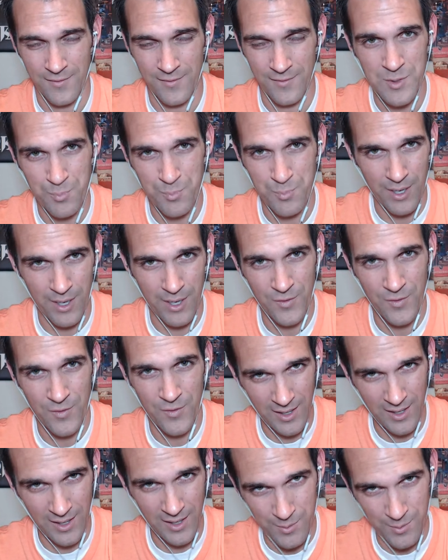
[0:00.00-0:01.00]
If I was
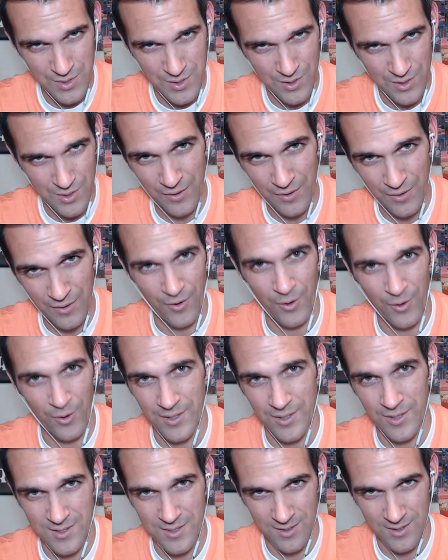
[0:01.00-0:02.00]
breastfeeding, I was solely
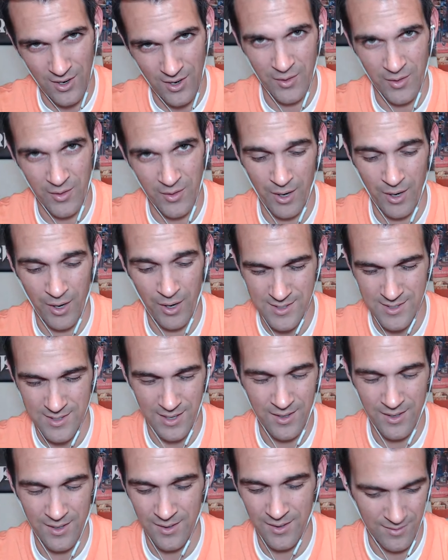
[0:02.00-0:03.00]
focused on the breast.
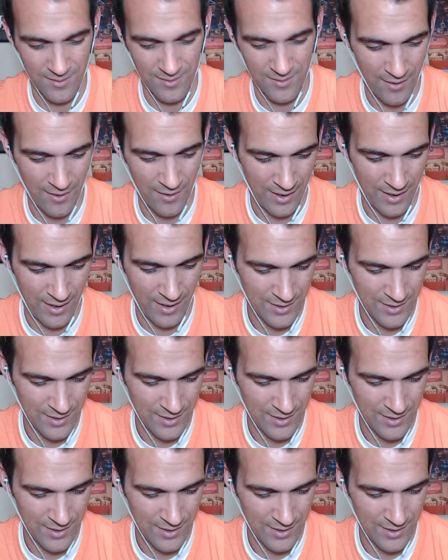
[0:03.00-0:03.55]
I didn't ever have